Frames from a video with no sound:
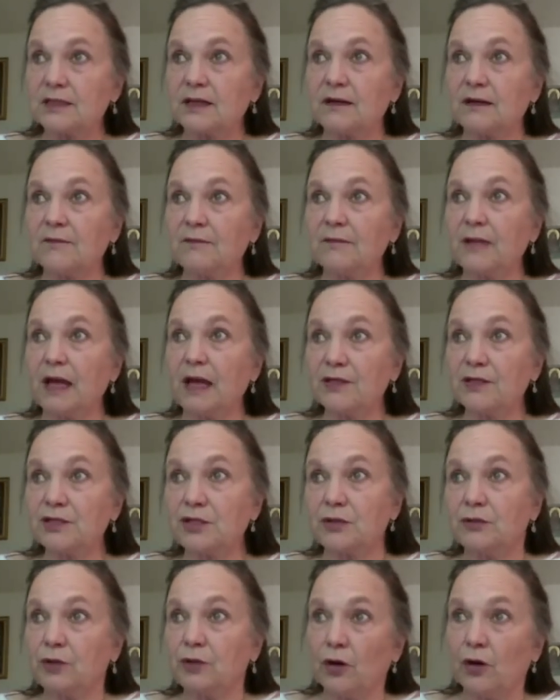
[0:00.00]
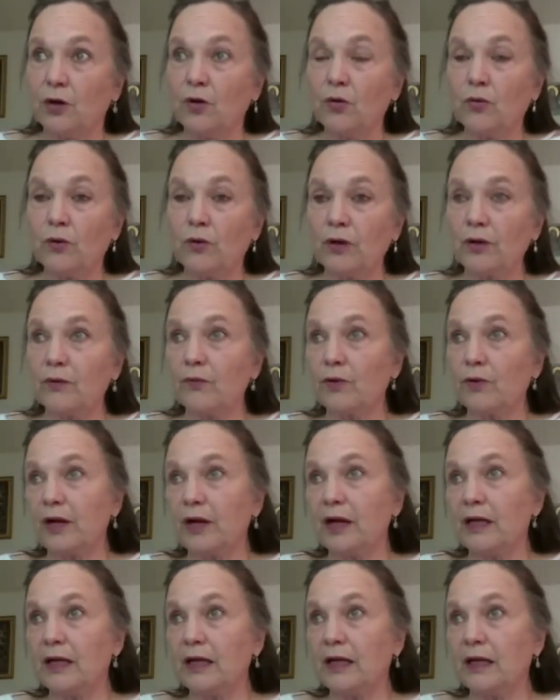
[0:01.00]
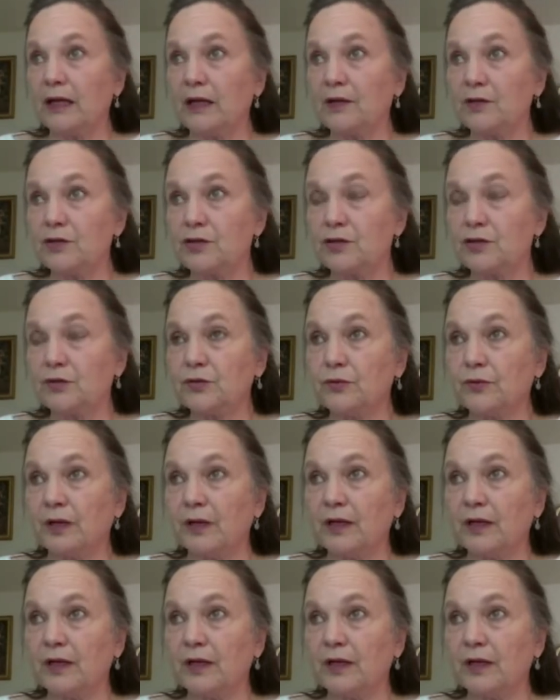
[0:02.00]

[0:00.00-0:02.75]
as you know, we're heading into